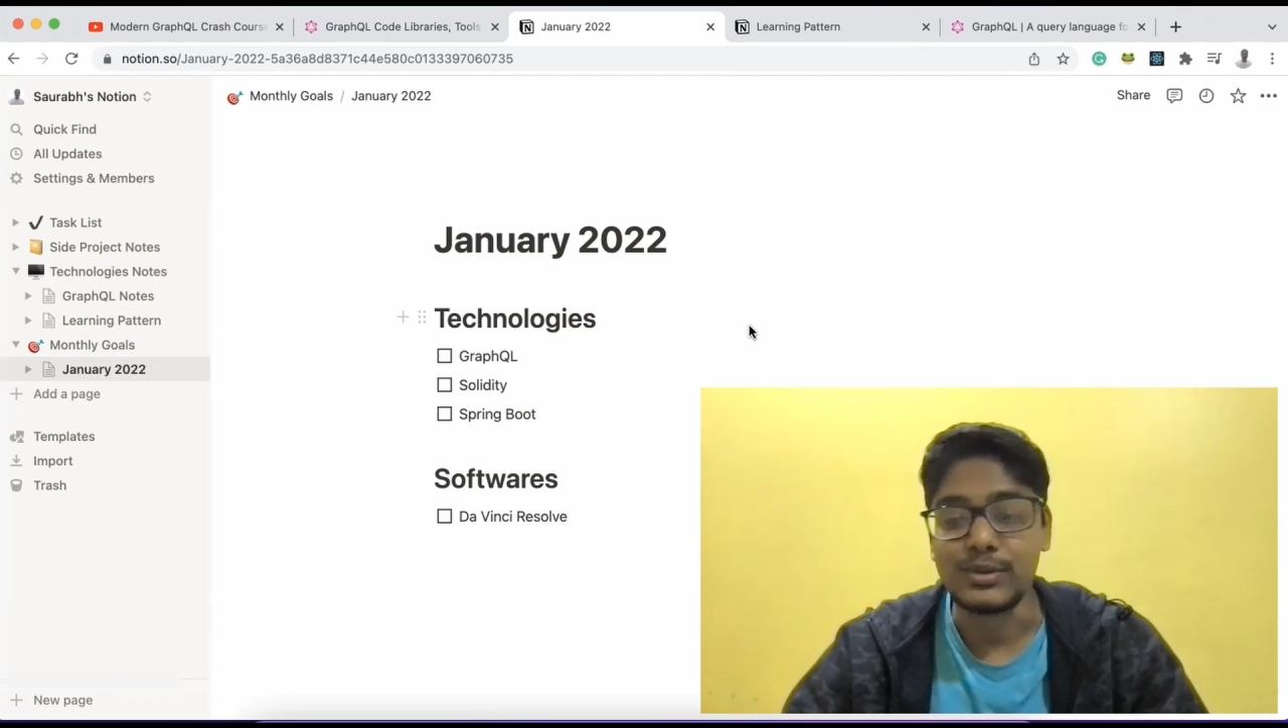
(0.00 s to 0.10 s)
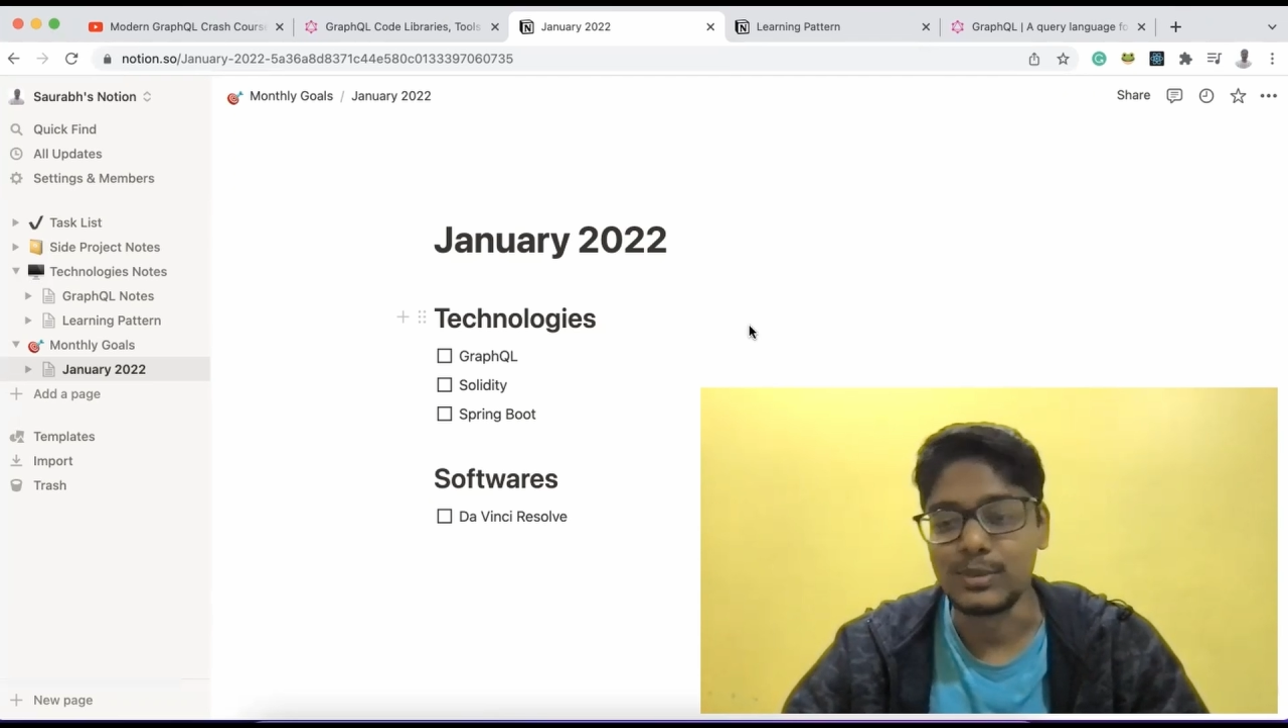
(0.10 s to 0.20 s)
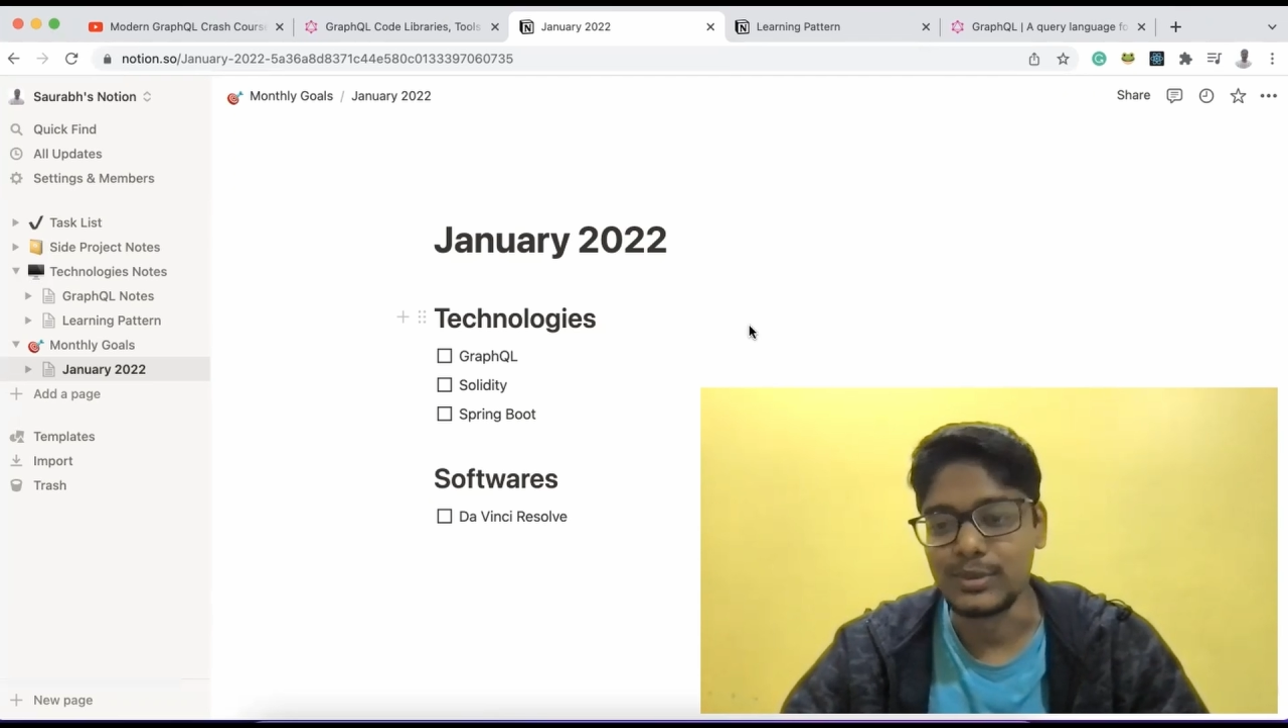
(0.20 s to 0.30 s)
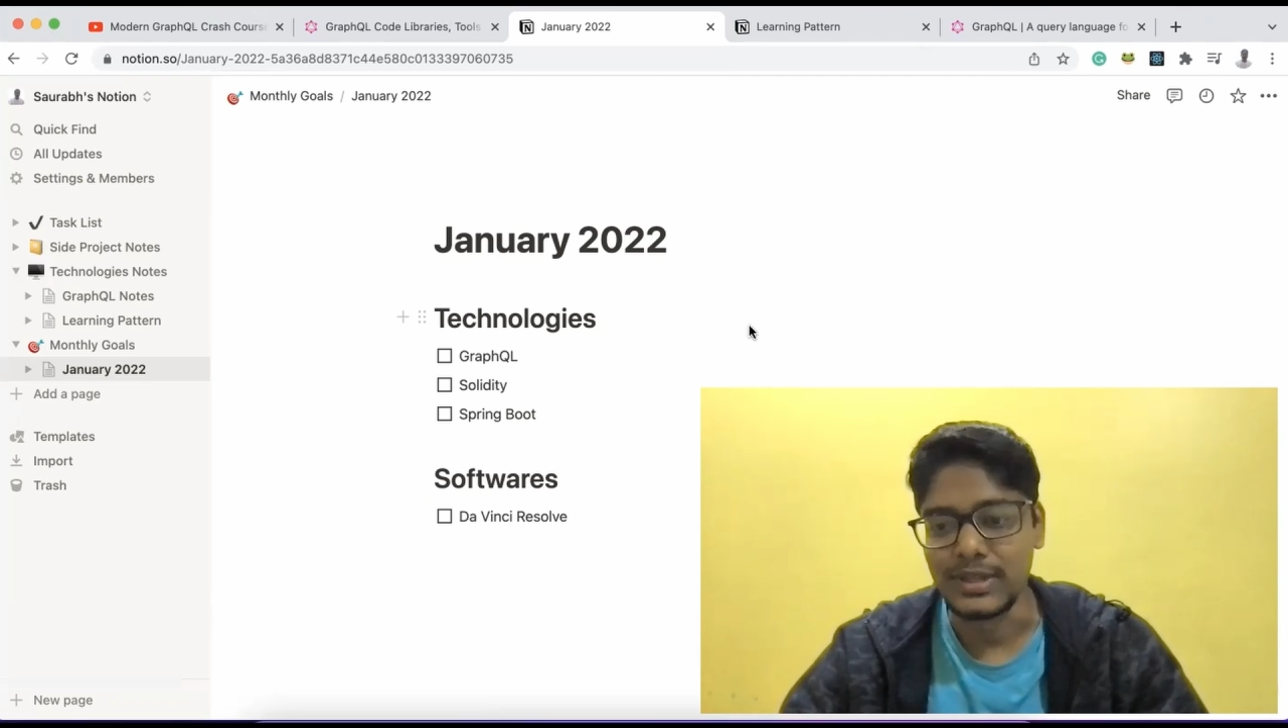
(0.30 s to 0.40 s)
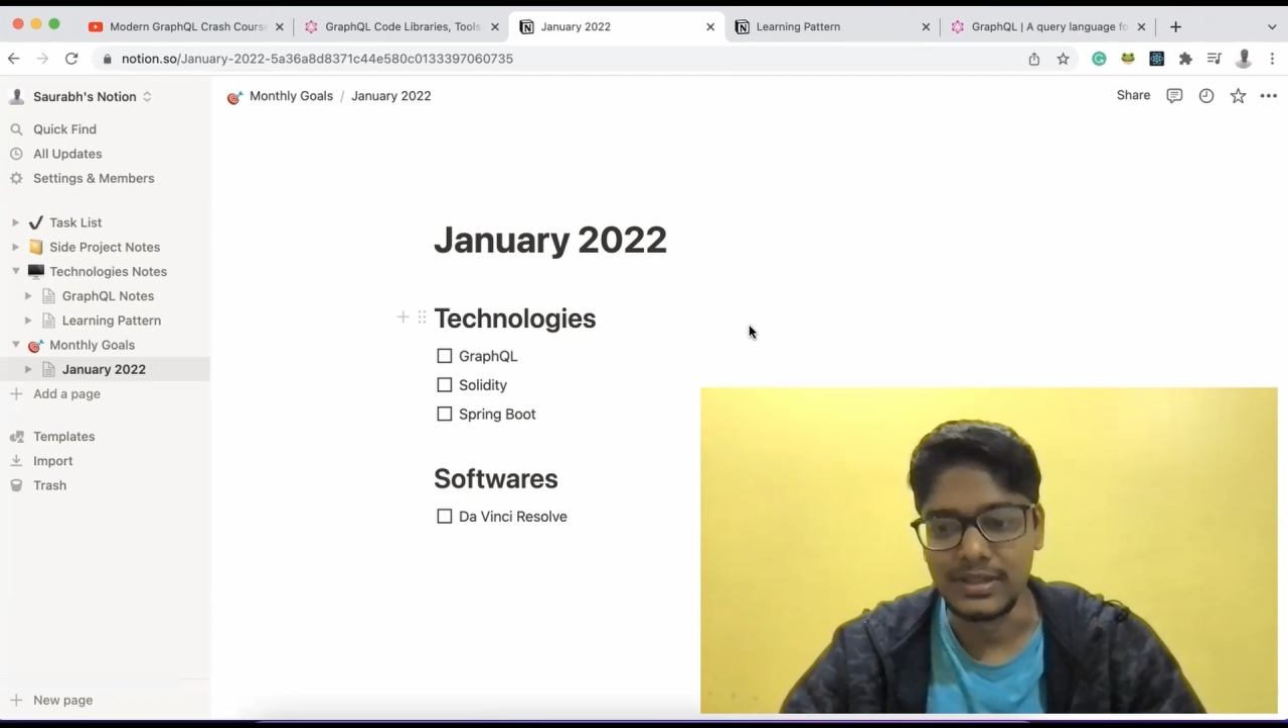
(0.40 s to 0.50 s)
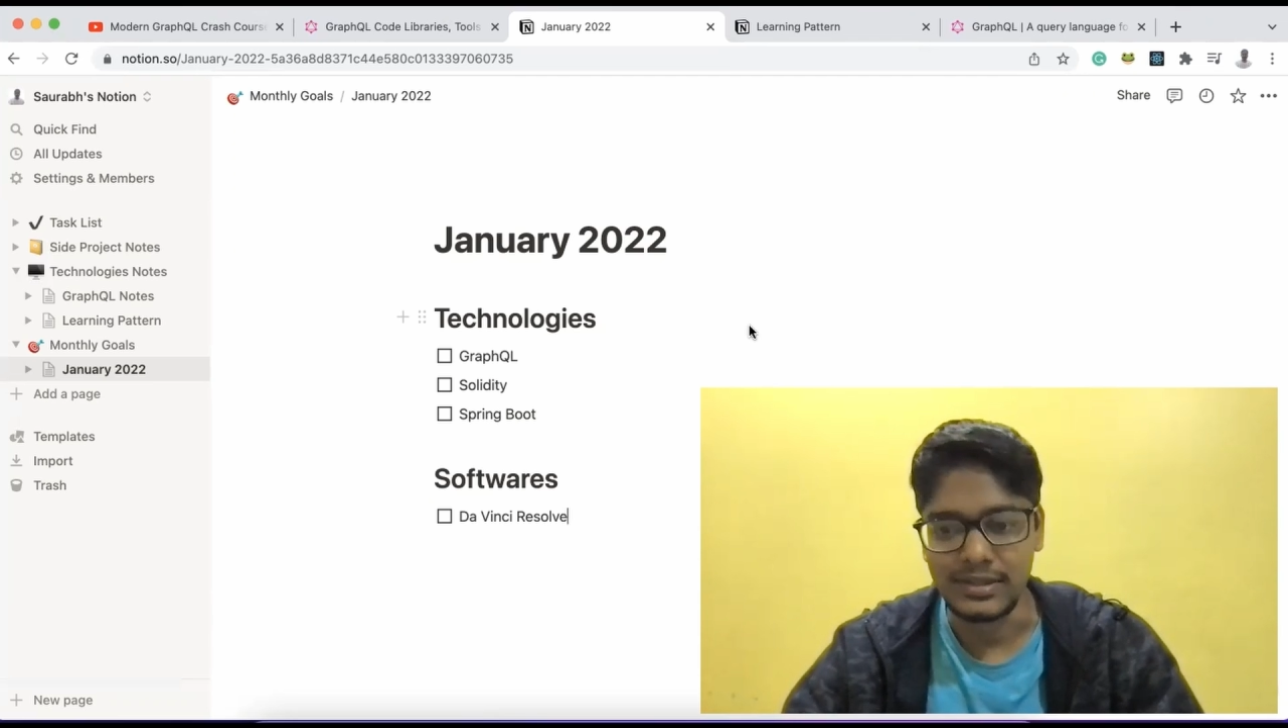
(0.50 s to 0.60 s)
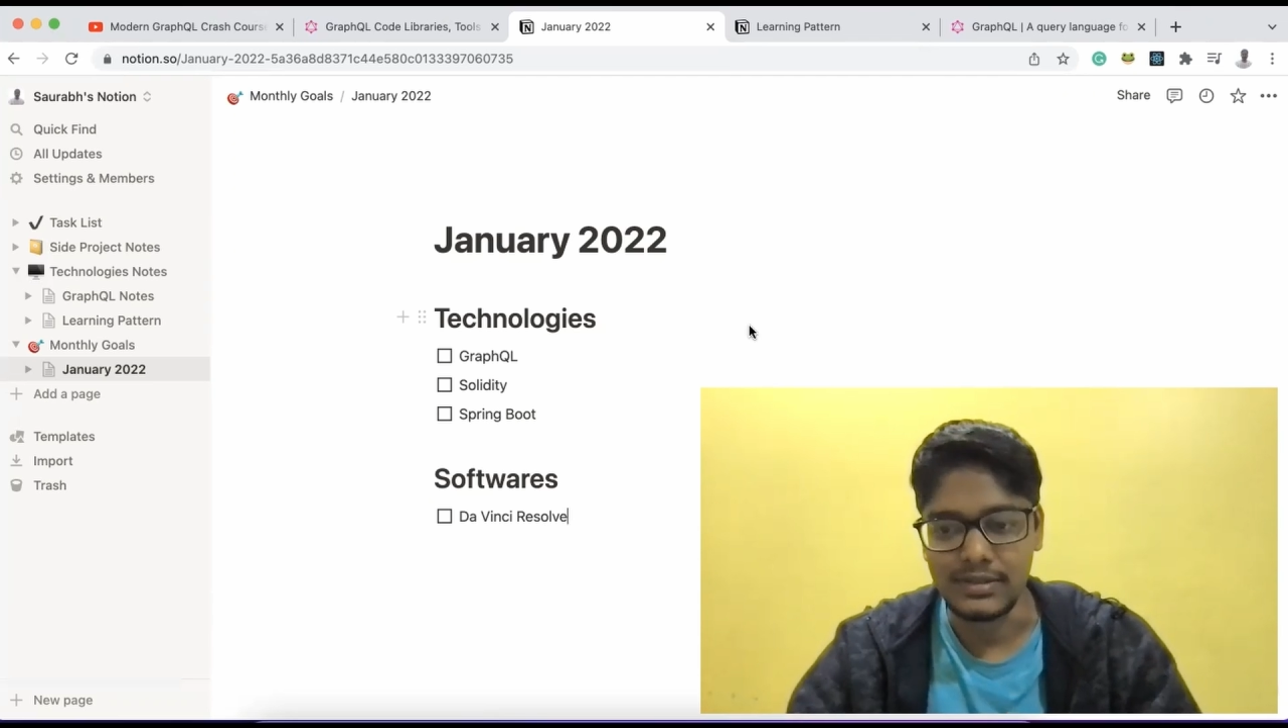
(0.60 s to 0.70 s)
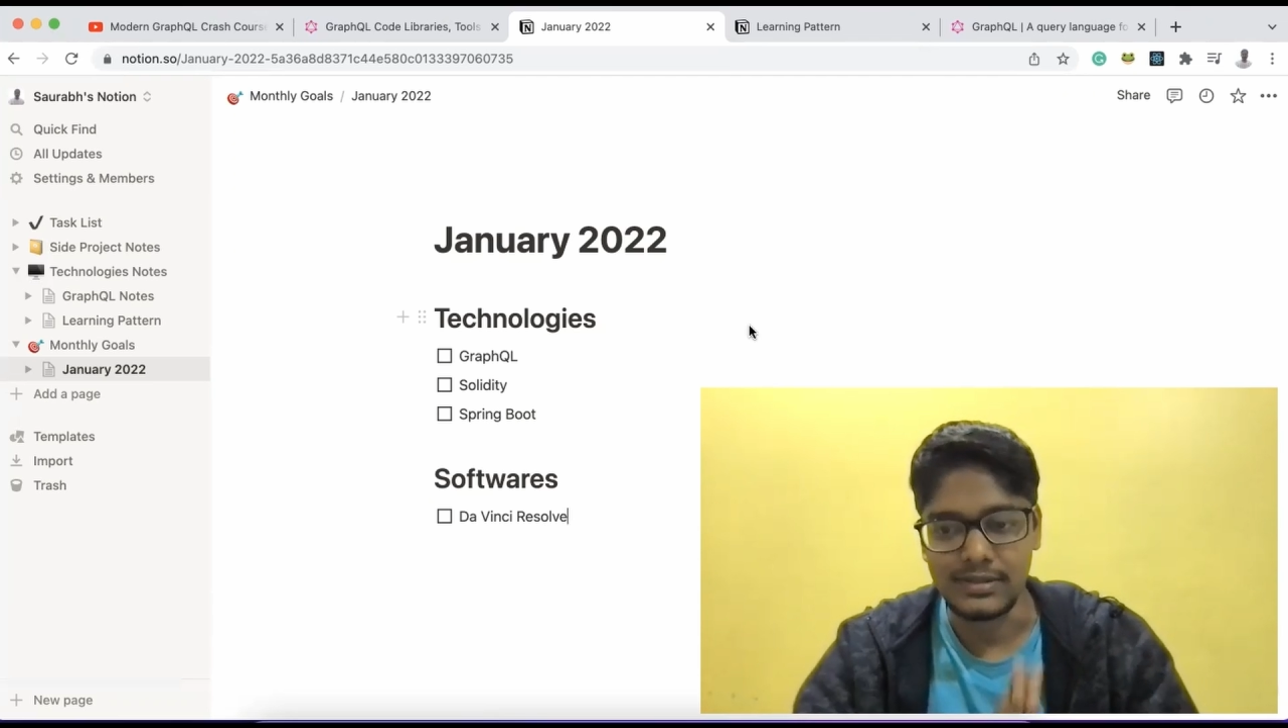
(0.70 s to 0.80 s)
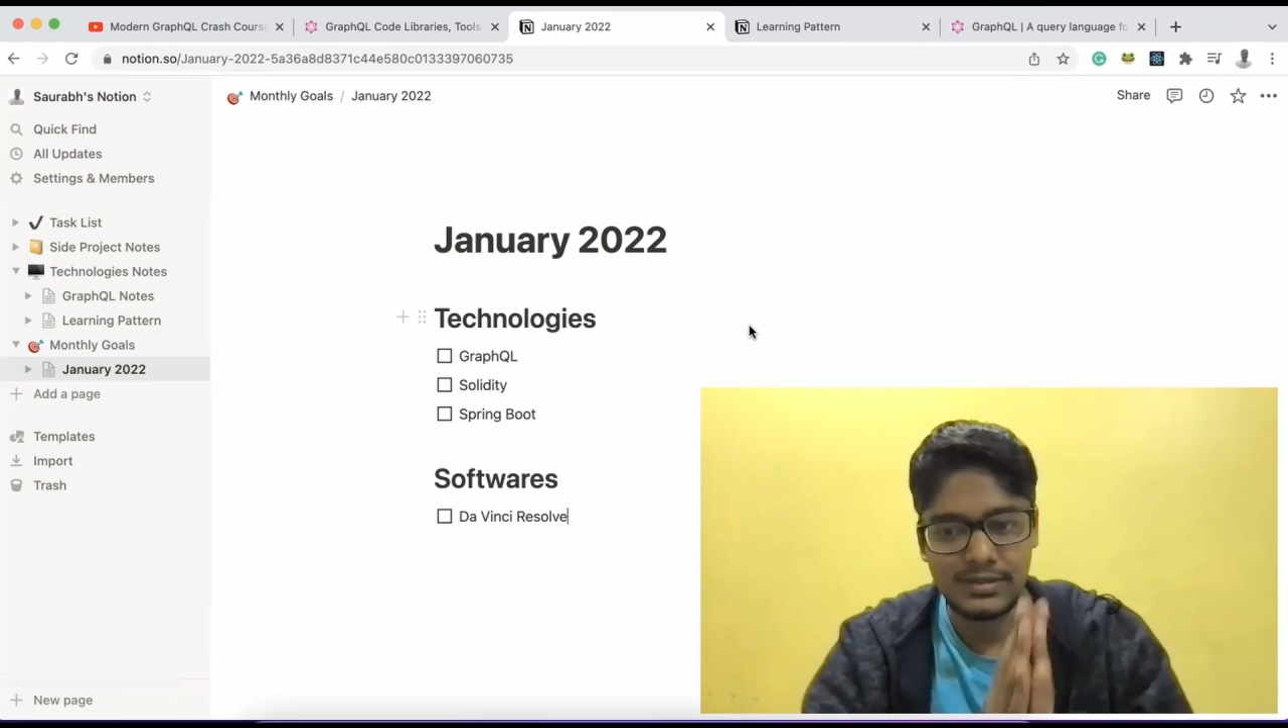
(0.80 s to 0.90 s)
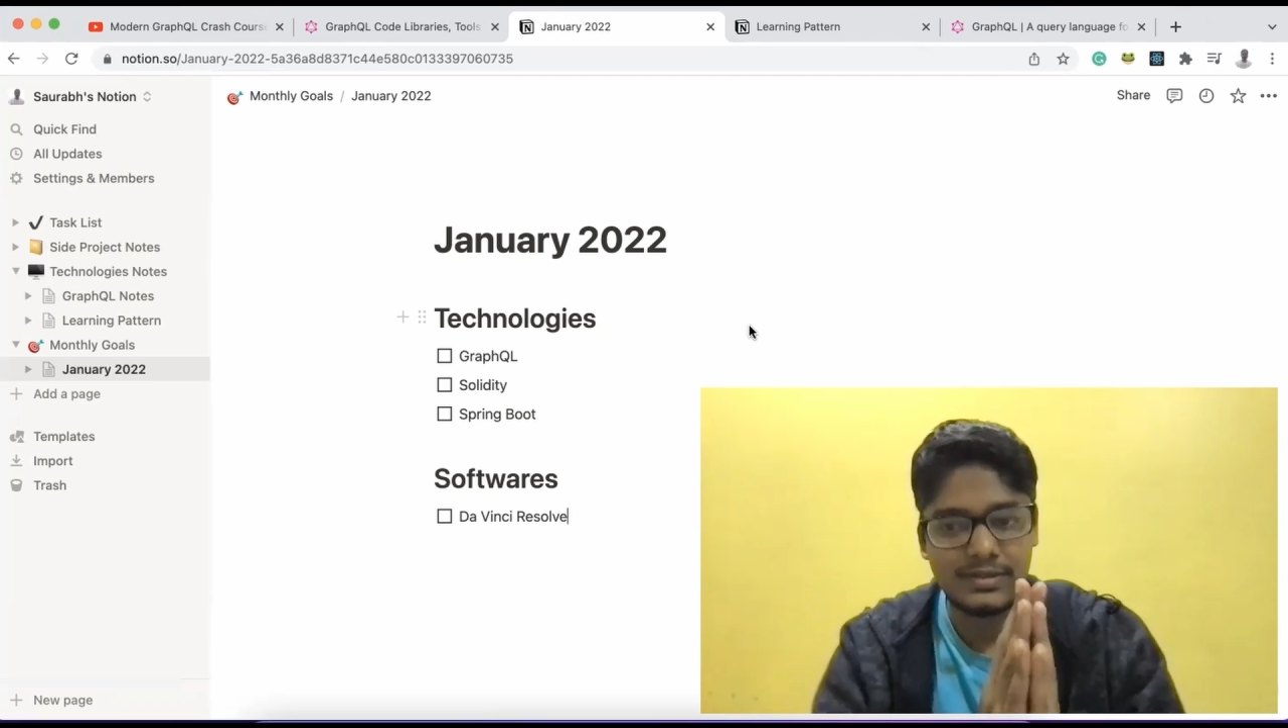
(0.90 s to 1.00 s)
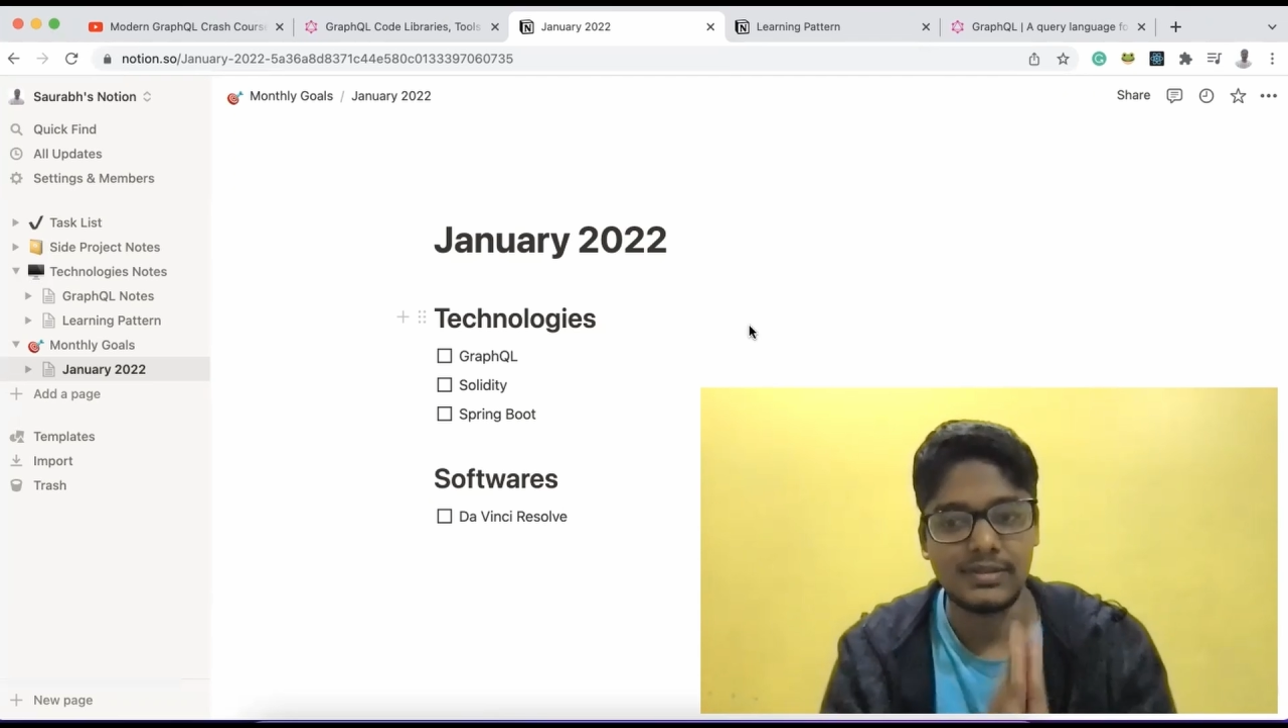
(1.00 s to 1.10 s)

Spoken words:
to do in the